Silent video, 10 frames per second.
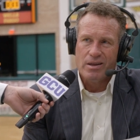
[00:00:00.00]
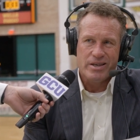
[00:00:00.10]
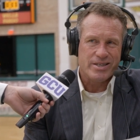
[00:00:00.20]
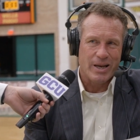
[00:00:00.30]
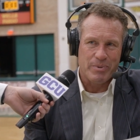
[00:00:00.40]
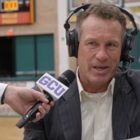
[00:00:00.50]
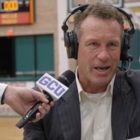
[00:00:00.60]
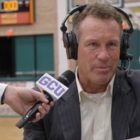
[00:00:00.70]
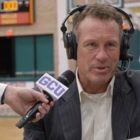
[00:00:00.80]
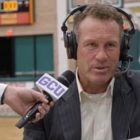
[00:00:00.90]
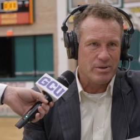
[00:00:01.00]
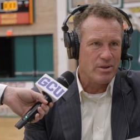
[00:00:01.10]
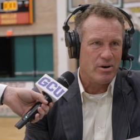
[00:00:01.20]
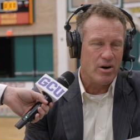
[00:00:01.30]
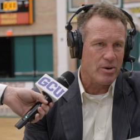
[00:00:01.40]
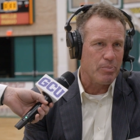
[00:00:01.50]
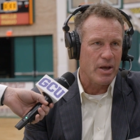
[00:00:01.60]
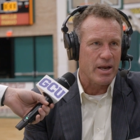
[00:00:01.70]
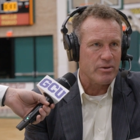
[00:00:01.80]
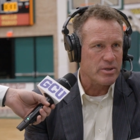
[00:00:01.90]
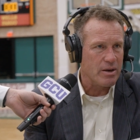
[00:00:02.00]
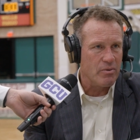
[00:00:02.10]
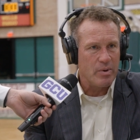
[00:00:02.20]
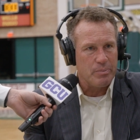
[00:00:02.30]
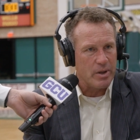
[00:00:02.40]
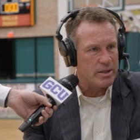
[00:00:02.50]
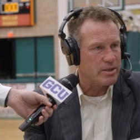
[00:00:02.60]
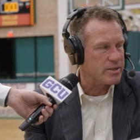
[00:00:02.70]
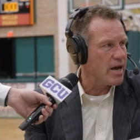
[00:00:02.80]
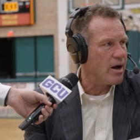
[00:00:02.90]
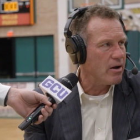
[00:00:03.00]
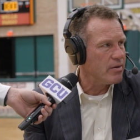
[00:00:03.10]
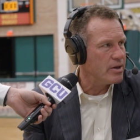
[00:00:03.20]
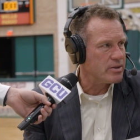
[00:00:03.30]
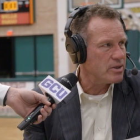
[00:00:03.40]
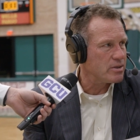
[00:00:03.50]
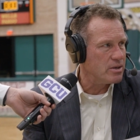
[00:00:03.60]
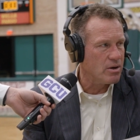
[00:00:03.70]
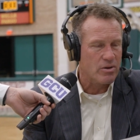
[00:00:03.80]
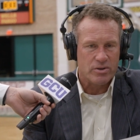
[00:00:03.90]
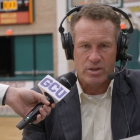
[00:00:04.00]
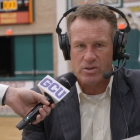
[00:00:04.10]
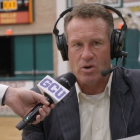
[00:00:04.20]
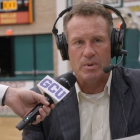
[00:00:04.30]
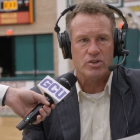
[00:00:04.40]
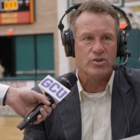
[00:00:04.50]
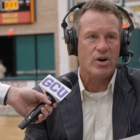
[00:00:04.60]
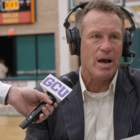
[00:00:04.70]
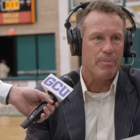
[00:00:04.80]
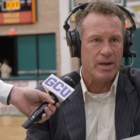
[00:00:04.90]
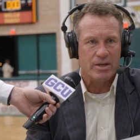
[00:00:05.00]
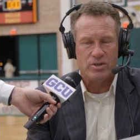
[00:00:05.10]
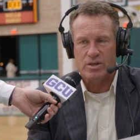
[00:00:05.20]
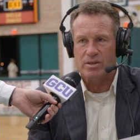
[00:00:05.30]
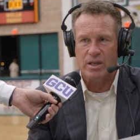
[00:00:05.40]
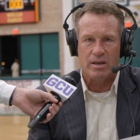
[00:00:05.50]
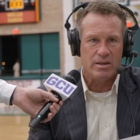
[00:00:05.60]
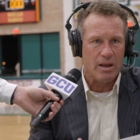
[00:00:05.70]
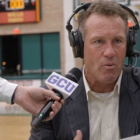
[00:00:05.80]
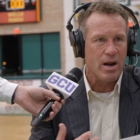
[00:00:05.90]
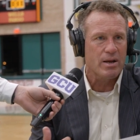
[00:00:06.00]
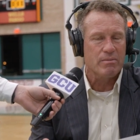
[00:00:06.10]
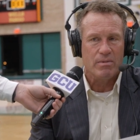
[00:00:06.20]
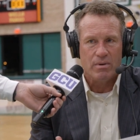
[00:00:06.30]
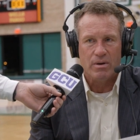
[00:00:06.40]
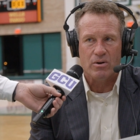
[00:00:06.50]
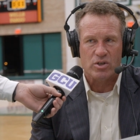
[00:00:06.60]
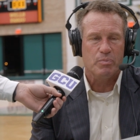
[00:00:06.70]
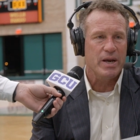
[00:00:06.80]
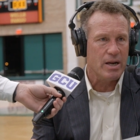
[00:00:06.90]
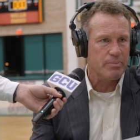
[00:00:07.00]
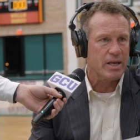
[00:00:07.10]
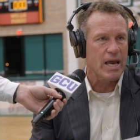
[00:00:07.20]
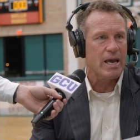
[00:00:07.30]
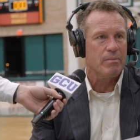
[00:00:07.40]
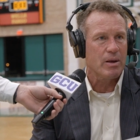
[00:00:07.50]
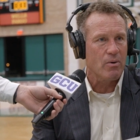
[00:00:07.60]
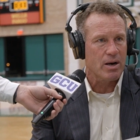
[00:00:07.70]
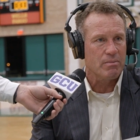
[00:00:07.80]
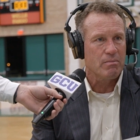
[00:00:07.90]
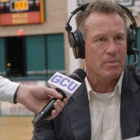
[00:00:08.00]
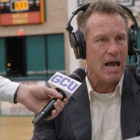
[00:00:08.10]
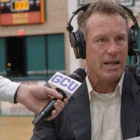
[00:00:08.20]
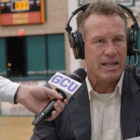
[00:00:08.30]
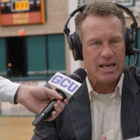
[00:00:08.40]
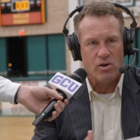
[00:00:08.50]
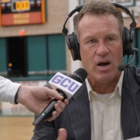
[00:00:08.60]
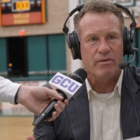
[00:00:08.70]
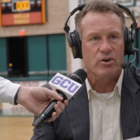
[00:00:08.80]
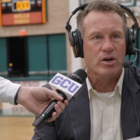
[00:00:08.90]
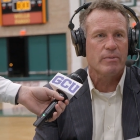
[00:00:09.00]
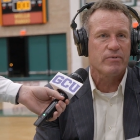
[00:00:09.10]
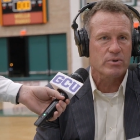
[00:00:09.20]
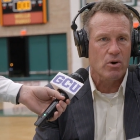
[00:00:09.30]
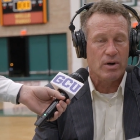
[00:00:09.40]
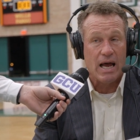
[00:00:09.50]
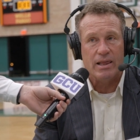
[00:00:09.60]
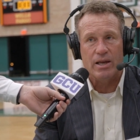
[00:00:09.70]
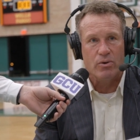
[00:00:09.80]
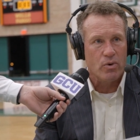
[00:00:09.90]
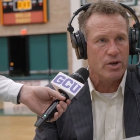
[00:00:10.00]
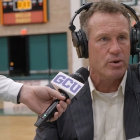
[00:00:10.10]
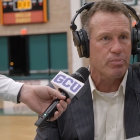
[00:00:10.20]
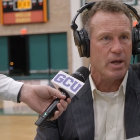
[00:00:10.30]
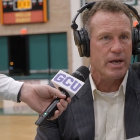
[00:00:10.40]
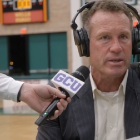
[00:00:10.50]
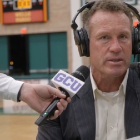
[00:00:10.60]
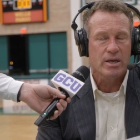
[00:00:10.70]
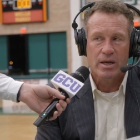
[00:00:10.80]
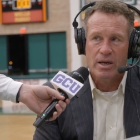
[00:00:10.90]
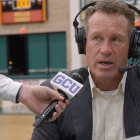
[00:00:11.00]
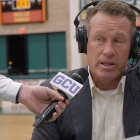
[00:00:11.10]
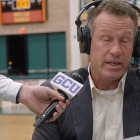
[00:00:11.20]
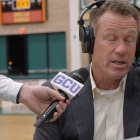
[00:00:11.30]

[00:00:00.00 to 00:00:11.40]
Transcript: these type of games, they're hard to play. And it was like when we played LaSalle. It's just, you know, there's just so much trapping. It's just they, they want to, you know, speed up the game. They want to not take you out of your comfort zone, not let you run your plays. And they